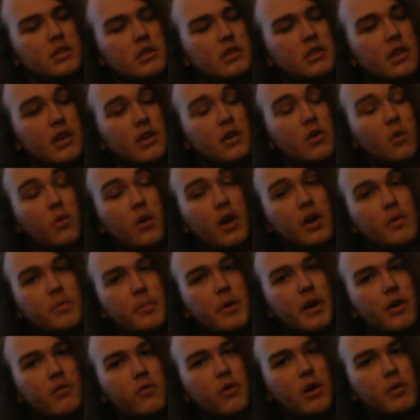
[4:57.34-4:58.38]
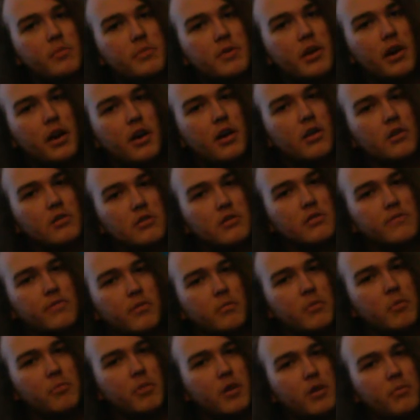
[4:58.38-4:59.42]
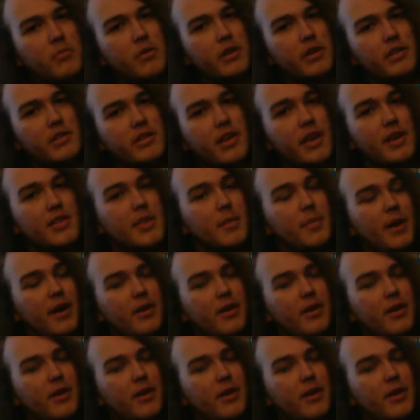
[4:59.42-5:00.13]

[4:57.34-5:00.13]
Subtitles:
take away pet reptiles from the public, take them